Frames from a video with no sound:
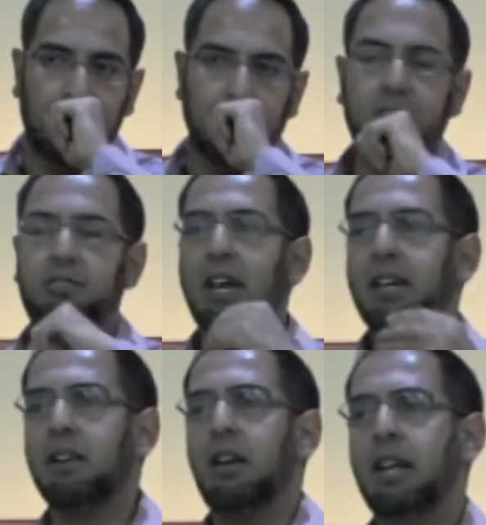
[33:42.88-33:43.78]
the
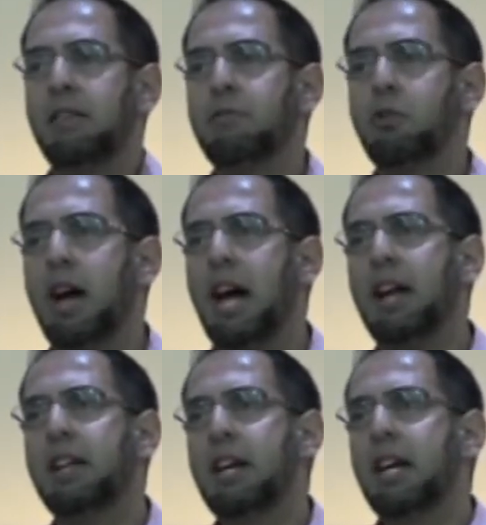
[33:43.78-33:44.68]
second Caliph, you
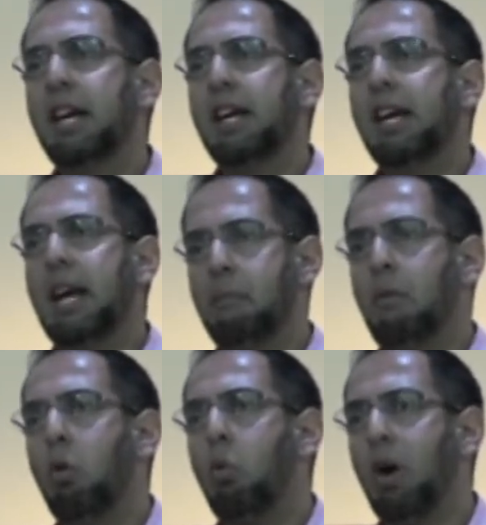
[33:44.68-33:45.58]
had him
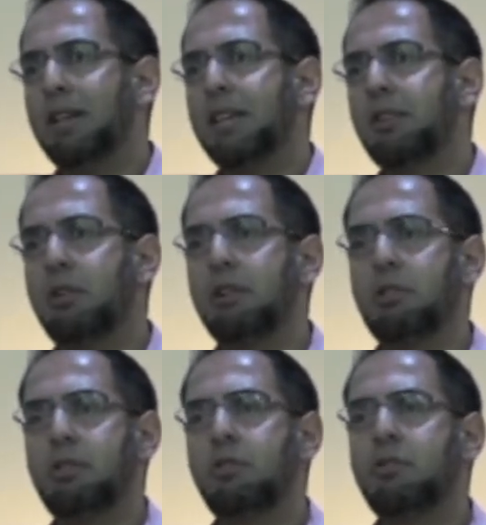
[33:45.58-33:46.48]
wanting to
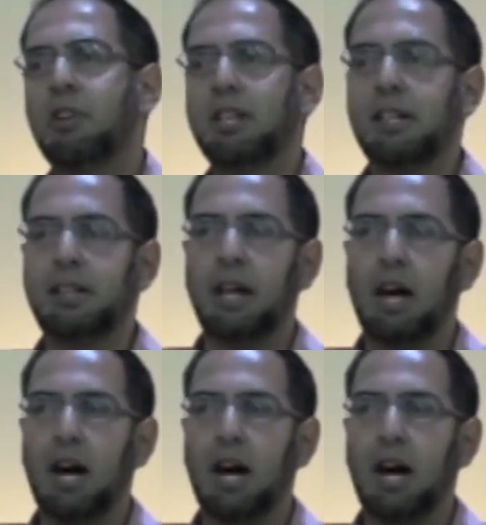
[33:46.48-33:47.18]
introduce certain